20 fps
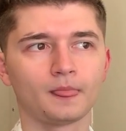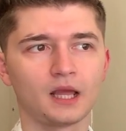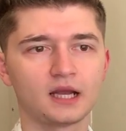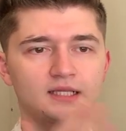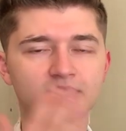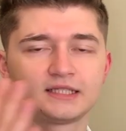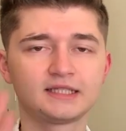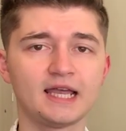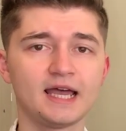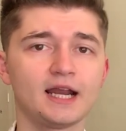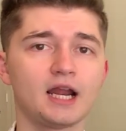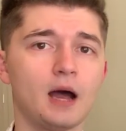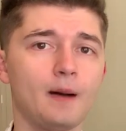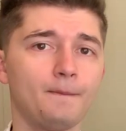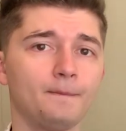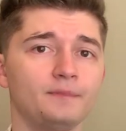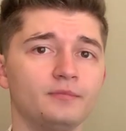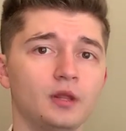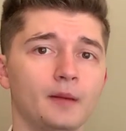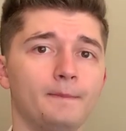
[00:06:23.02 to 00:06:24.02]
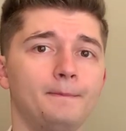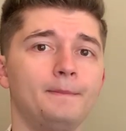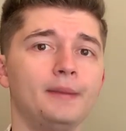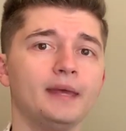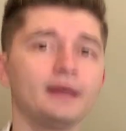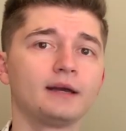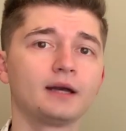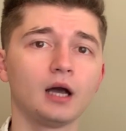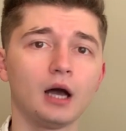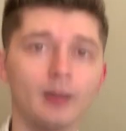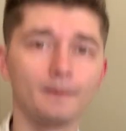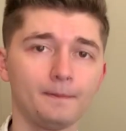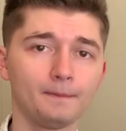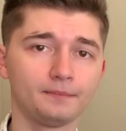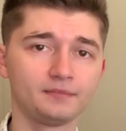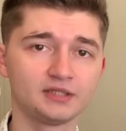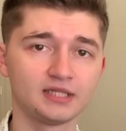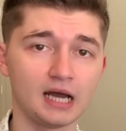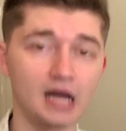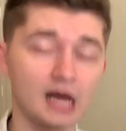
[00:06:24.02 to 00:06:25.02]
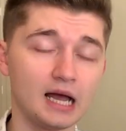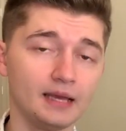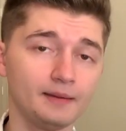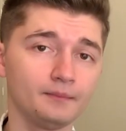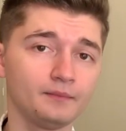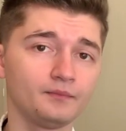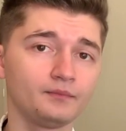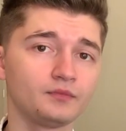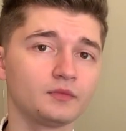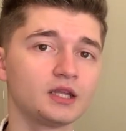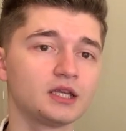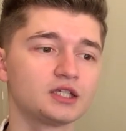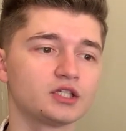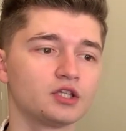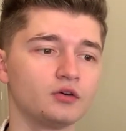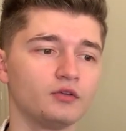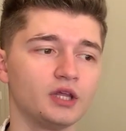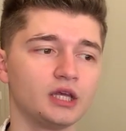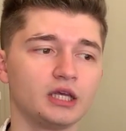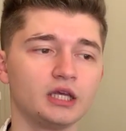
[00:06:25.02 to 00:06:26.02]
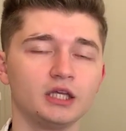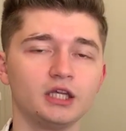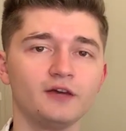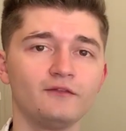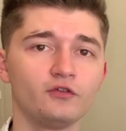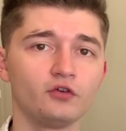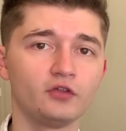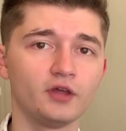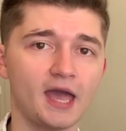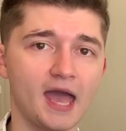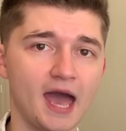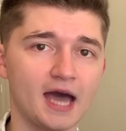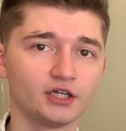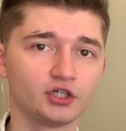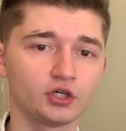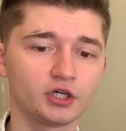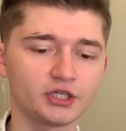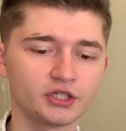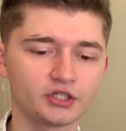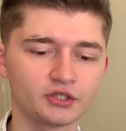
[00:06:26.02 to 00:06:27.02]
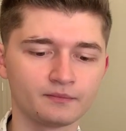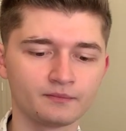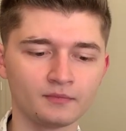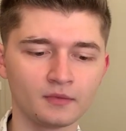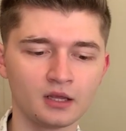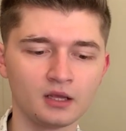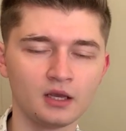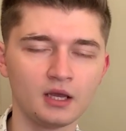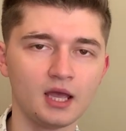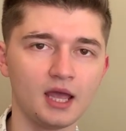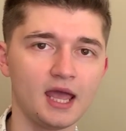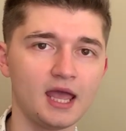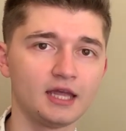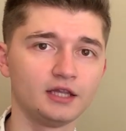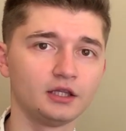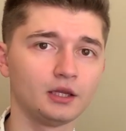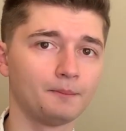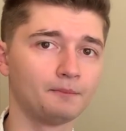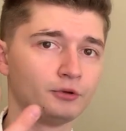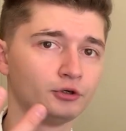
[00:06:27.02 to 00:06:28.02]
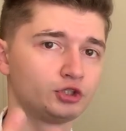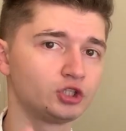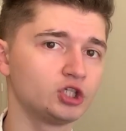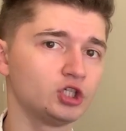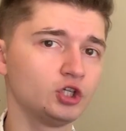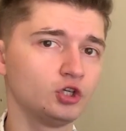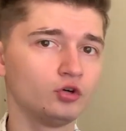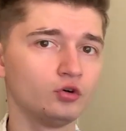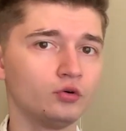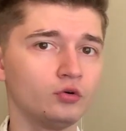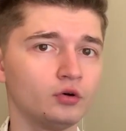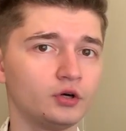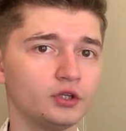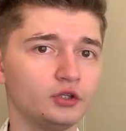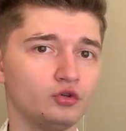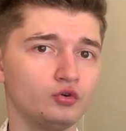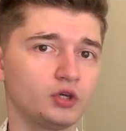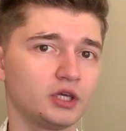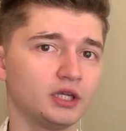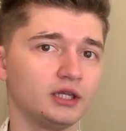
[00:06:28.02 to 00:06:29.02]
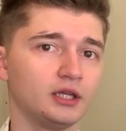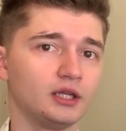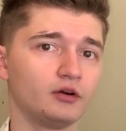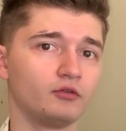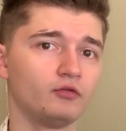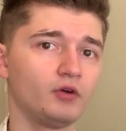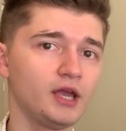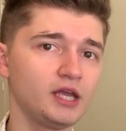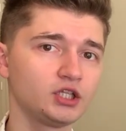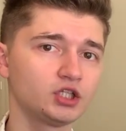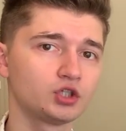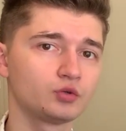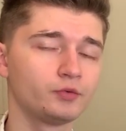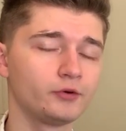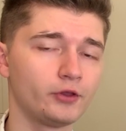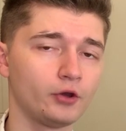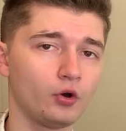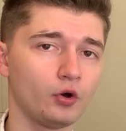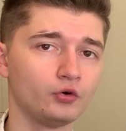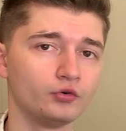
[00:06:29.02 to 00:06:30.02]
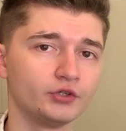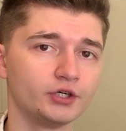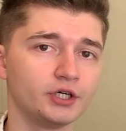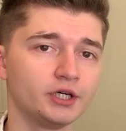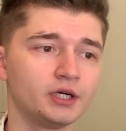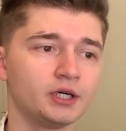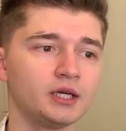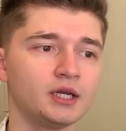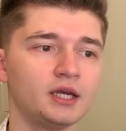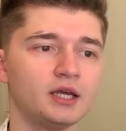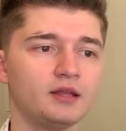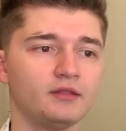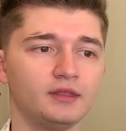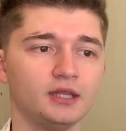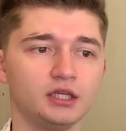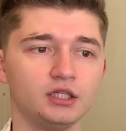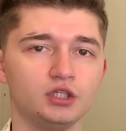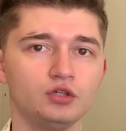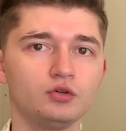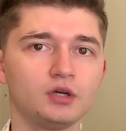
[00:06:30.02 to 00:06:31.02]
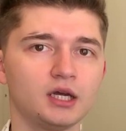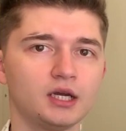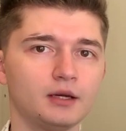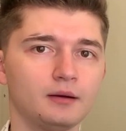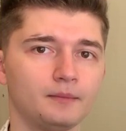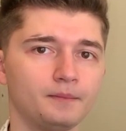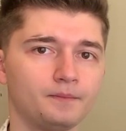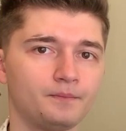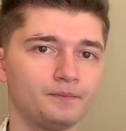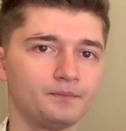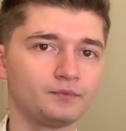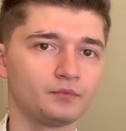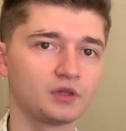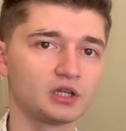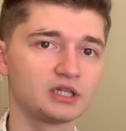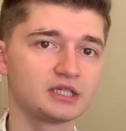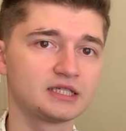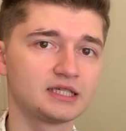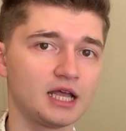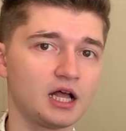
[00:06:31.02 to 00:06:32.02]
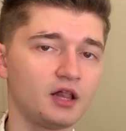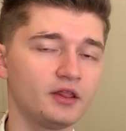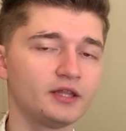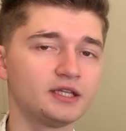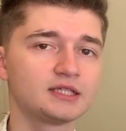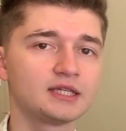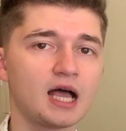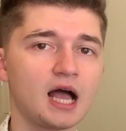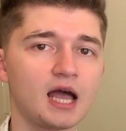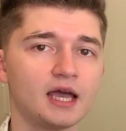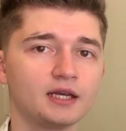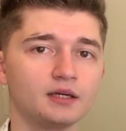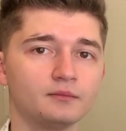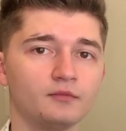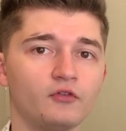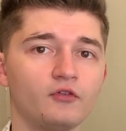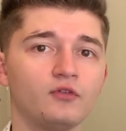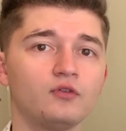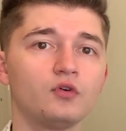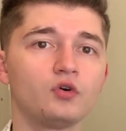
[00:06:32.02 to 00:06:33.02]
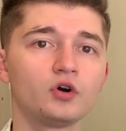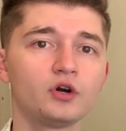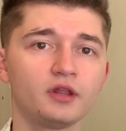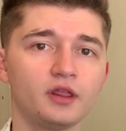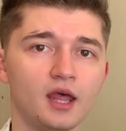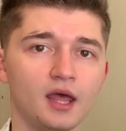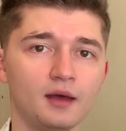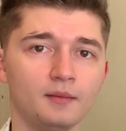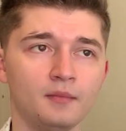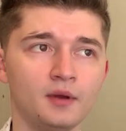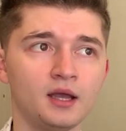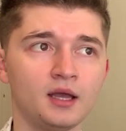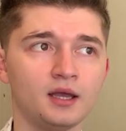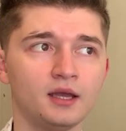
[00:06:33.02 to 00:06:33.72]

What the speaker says: set up the pickup time so they can give you the address. And number two, you can arrange with the owner that you're gonna sell this item for them